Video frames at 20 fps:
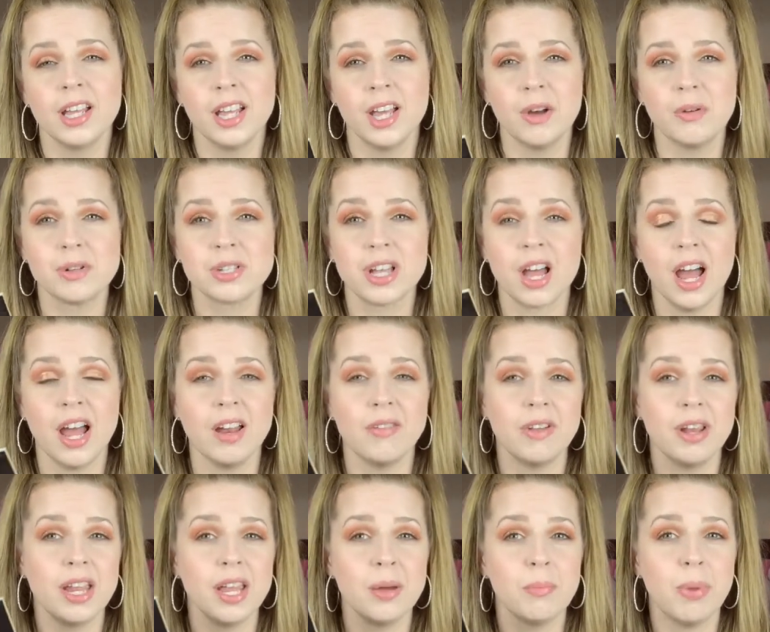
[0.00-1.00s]
it was kind of
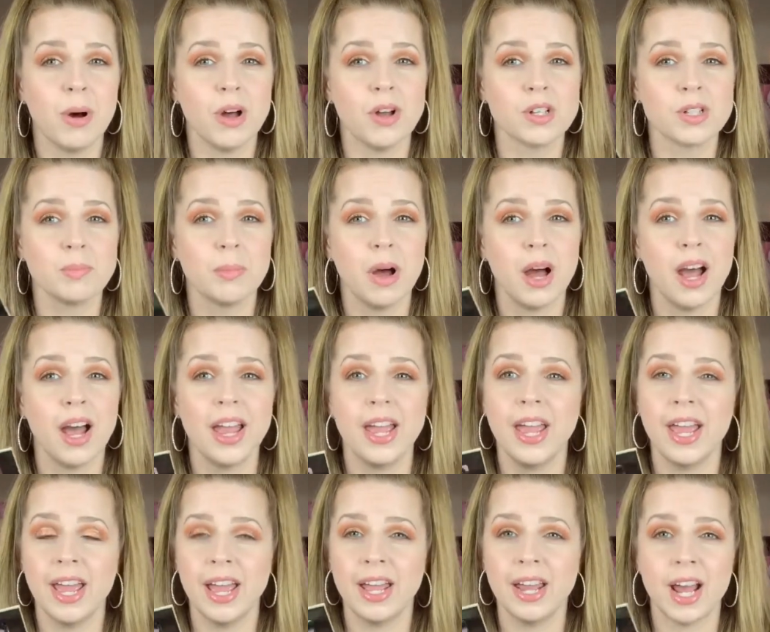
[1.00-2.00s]
an impulse buy
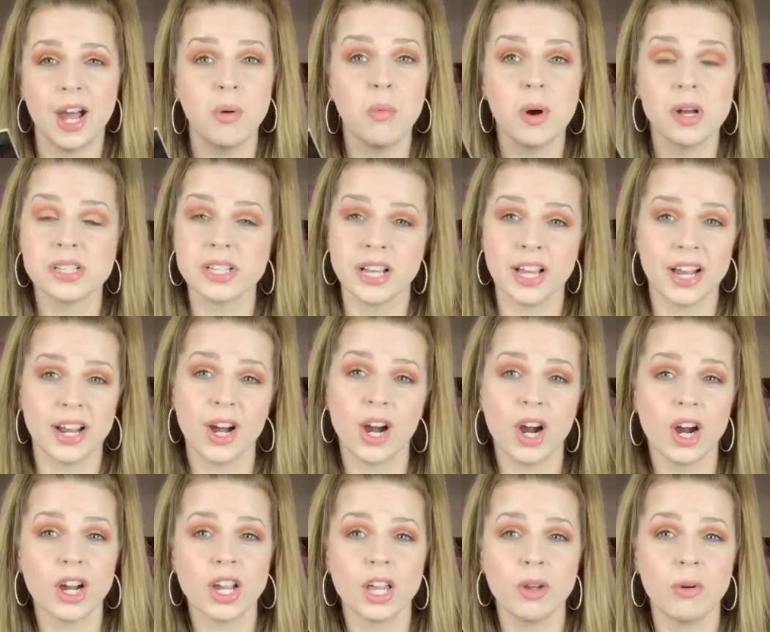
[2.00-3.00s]
and I wasn't going to
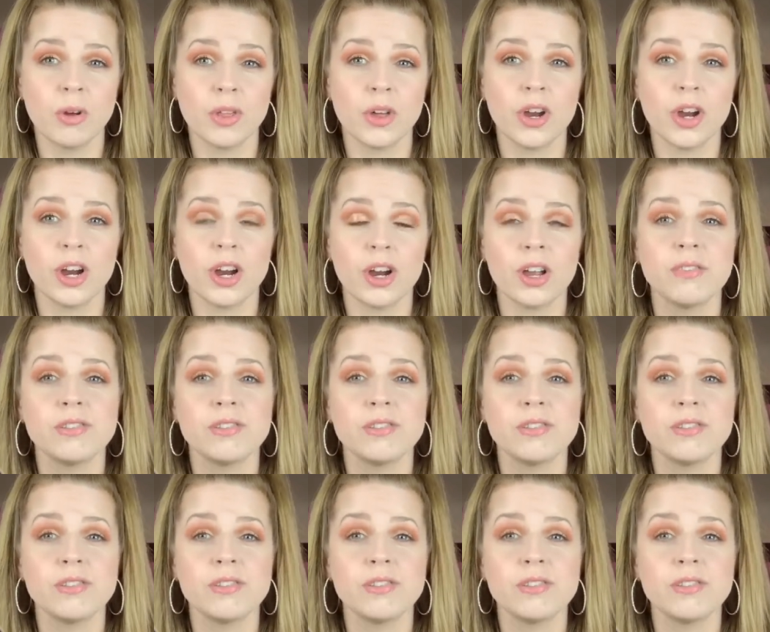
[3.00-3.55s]
argue with her.